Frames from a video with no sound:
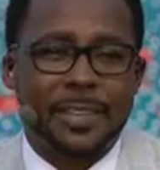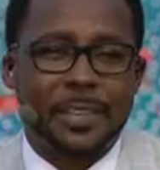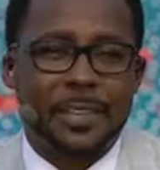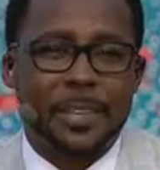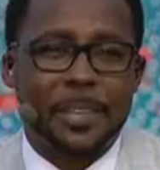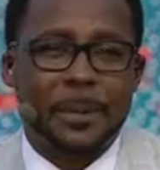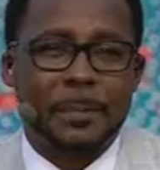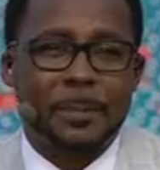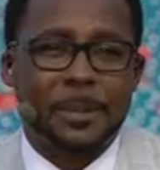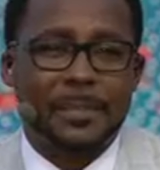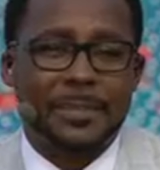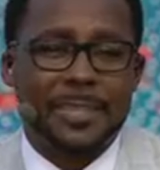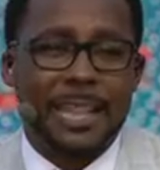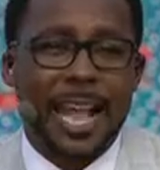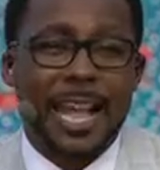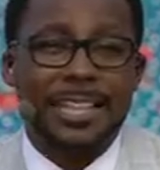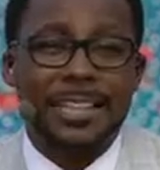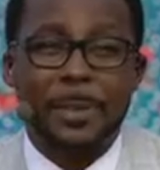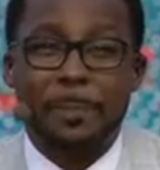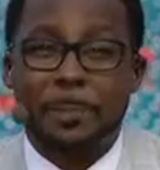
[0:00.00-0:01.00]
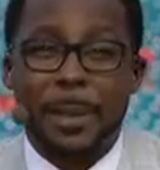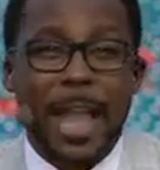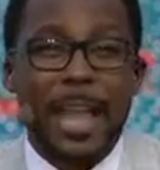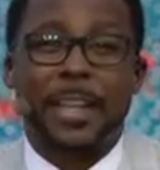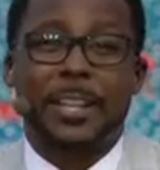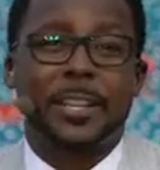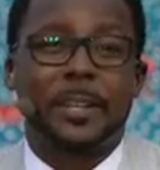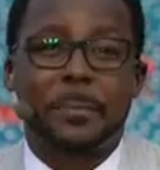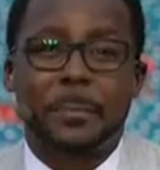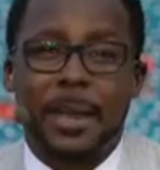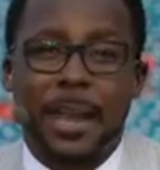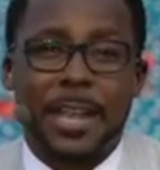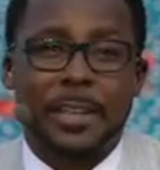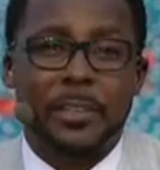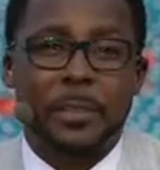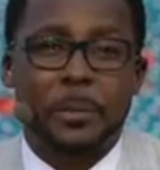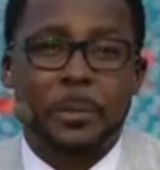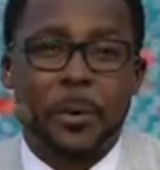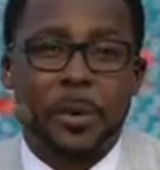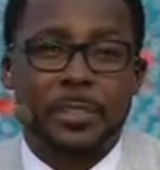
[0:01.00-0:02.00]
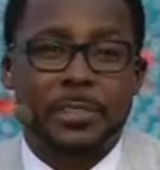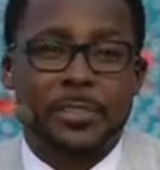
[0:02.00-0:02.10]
it's not in the back of their mind no more.